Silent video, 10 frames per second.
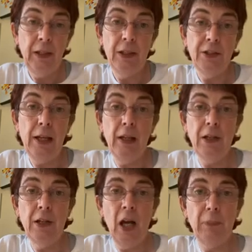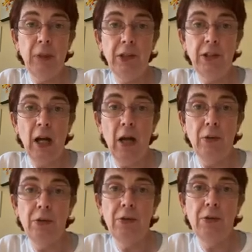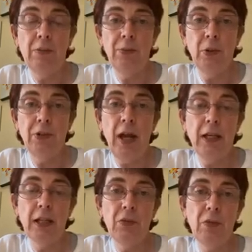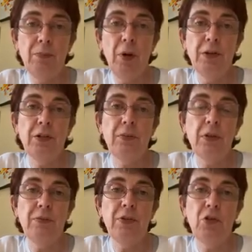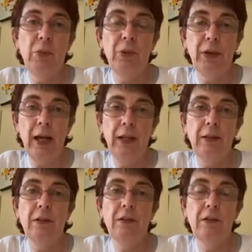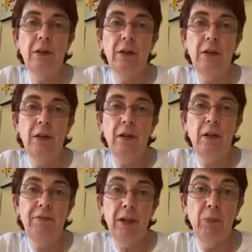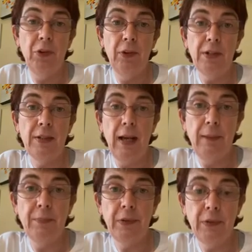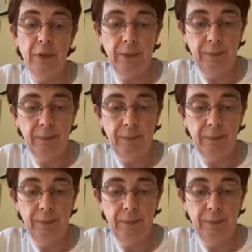In daylight, I milked cows, pulled eggs from bottoms of stubborn hens, fed motherless lambs.